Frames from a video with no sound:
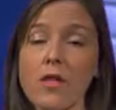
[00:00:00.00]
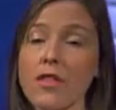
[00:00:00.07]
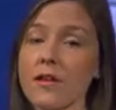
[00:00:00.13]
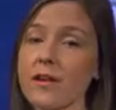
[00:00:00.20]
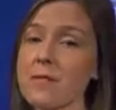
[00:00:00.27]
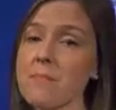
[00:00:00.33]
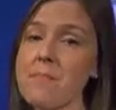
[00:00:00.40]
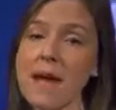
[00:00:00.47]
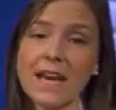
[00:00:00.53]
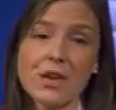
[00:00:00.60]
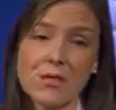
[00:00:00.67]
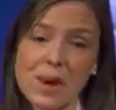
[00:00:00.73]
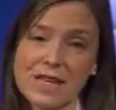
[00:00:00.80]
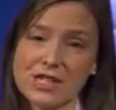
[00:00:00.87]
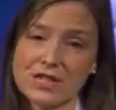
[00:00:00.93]
there are many
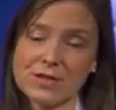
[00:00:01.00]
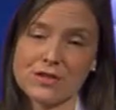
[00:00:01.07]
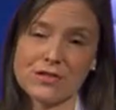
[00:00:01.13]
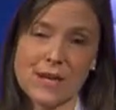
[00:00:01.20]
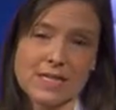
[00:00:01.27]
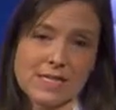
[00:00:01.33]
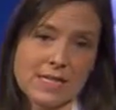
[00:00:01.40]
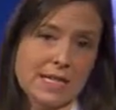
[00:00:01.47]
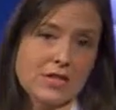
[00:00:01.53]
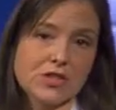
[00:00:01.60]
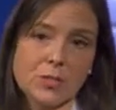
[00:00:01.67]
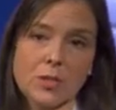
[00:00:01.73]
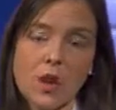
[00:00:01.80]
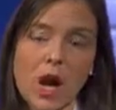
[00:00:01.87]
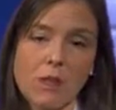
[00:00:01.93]
ways to address needs or
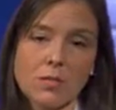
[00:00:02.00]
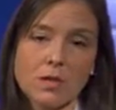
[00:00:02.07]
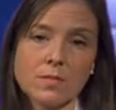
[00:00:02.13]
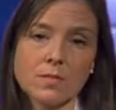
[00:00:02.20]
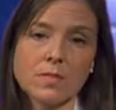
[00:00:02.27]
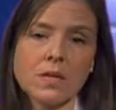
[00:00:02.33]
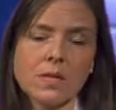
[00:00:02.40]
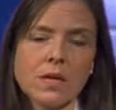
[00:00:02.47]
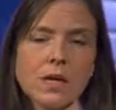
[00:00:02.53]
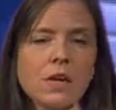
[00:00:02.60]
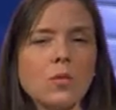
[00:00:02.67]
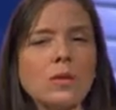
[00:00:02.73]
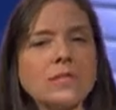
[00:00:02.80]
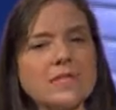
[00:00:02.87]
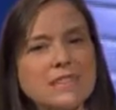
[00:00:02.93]
problems,
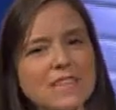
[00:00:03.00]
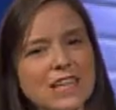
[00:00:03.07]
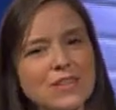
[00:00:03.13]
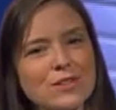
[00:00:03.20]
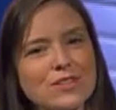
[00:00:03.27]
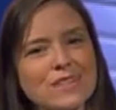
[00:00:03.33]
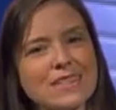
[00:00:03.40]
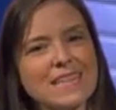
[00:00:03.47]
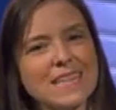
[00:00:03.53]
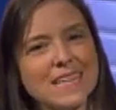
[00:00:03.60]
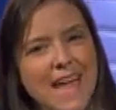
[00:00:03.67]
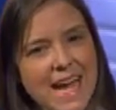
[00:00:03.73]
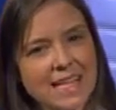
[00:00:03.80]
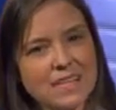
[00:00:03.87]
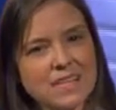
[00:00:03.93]
what distinguishes the
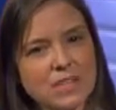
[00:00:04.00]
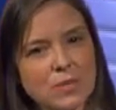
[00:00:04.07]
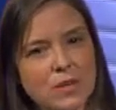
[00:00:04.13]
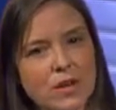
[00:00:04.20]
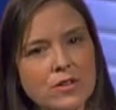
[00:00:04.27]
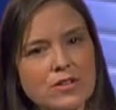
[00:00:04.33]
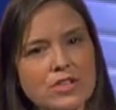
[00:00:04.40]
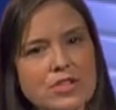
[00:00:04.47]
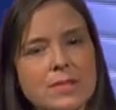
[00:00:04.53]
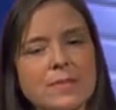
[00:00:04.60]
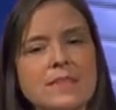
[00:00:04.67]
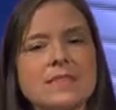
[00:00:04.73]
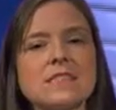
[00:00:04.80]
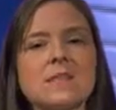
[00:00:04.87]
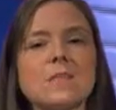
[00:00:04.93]
Enactus approach
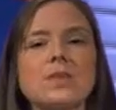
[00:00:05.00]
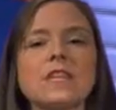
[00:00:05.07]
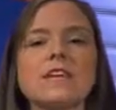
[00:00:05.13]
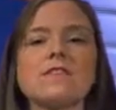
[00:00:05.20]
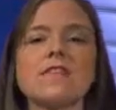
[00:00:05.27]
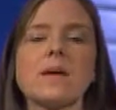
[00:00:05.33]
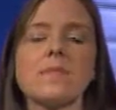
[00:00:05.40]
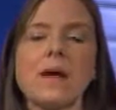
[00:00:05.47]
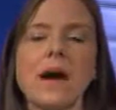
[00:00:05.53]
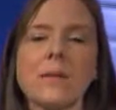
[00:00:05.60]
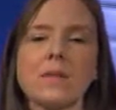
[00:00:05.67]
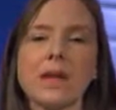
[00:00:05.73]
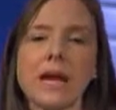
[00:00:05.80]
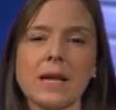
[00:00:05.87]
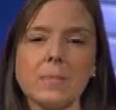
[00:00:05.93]
is the belief that by
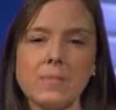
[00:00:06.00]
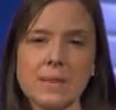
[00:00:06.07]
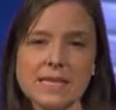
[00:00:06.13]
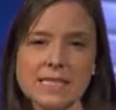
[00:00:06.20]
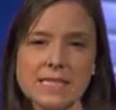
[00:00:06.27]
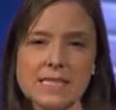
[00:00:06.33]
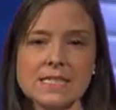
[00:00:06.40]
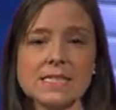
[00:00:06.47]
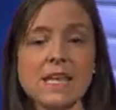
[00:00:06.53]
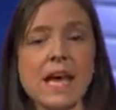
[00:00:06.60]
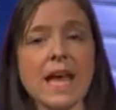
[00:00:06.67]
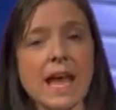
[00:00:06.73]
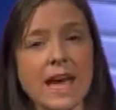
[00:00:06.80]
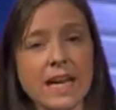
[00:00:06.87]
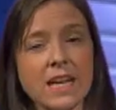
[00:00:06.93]
applying business
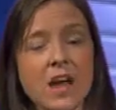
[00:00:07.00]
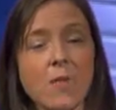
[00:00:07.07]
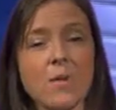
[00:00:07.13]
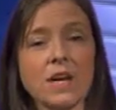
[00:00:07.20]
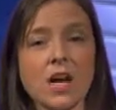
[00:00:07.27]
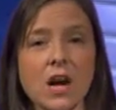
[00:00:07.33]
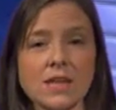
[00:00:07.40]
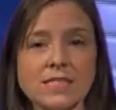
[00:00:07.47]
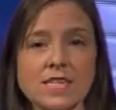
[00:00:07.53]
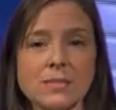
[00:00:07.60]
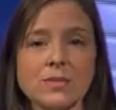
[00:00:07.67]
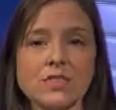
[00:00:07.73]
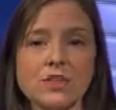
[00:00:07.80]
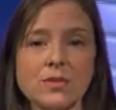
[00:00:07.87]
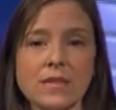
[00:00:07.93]
and economic
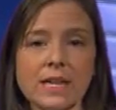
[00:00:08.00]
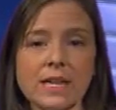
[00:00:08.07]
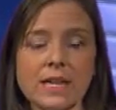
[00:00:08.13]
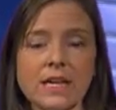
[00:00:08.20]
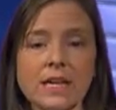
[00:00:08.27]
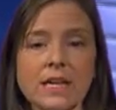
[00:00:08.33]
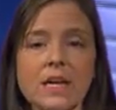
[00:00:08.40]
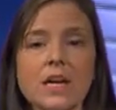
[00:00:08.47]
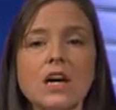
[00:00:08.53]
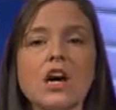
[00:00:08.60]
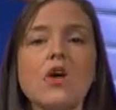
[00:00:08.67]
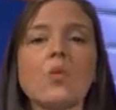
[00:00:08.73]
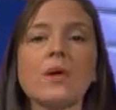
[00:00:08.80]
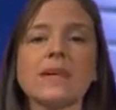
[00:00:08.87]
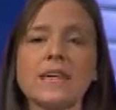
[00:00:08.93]
concepts to a need,
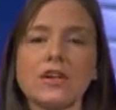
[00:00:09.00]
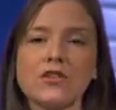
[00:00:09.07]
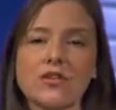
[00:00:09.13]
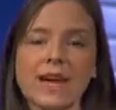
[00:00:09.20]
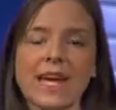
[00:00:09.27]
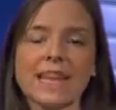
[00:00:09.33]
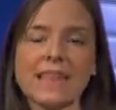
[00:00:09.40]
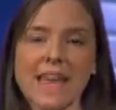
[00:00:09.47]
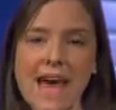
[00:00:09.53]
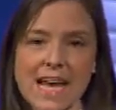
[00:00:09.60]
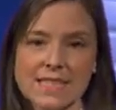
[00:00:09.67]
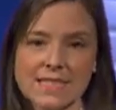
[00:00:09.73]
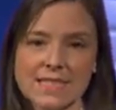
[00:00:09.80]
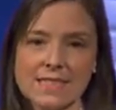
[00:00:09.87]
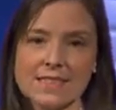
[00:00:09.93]
we can create
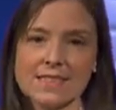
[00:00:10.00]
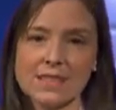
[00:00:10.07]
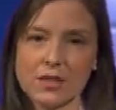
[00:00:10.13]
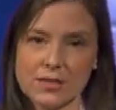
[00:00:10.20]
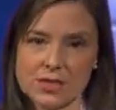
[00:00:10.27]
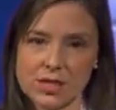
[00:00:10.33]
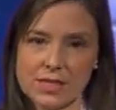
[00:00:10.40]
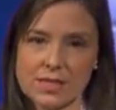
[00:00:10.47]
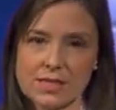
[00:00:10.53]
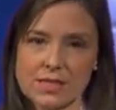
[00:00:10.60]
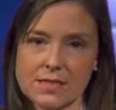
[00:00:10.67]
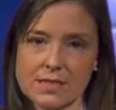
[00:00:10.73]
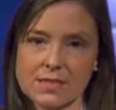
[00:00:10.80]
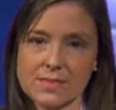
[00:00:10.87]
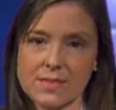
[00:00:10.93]
lasting solutions.